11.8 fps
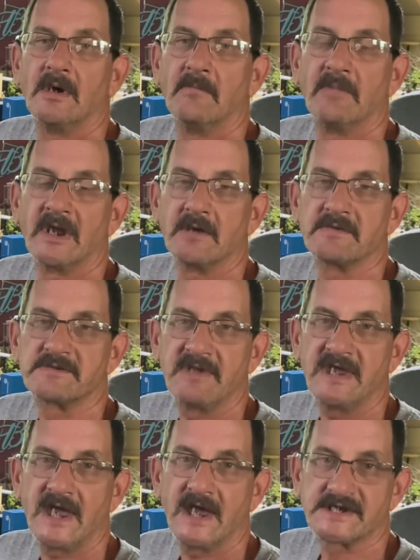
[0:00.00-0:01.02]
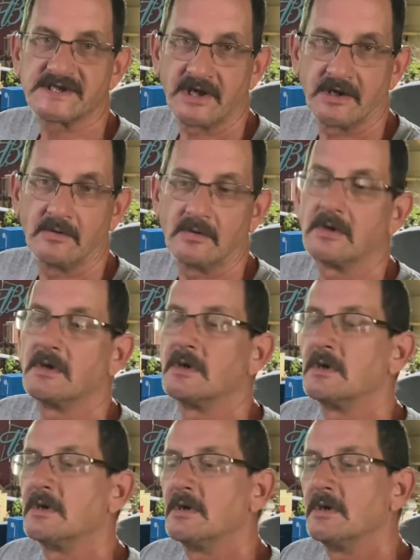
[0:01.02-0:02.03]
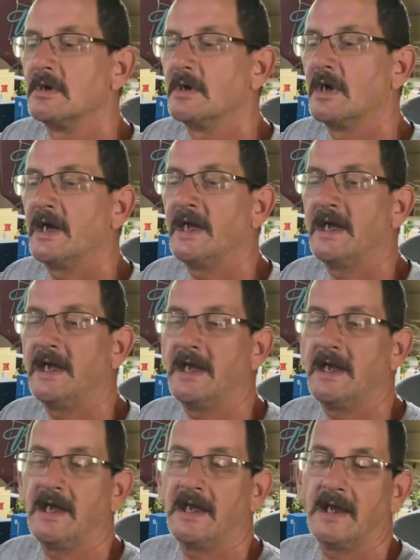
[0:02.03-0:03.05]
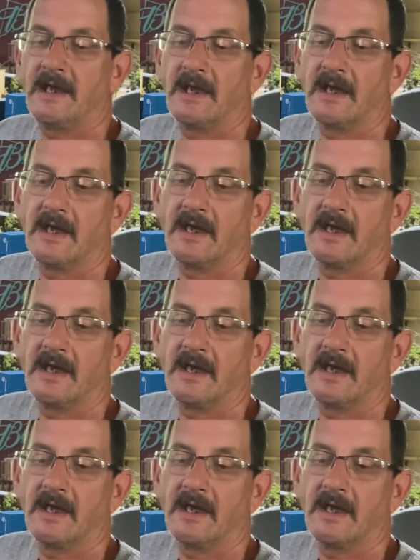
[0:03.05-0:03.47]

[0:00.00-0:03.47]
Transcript: But it was PS2. And